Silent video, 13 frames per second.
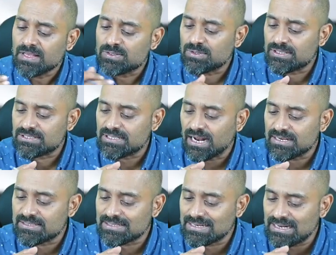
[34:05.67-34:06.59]
So the chart
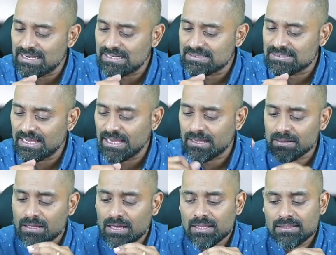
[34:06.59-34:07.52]
is clearly
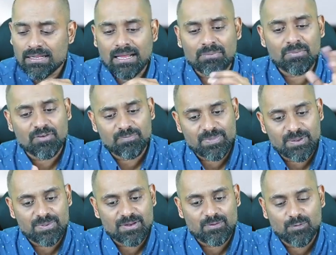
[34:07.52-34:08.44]
saying the number of
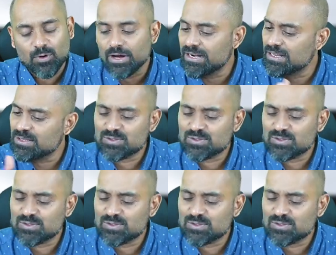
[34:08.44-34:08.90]
people avoided.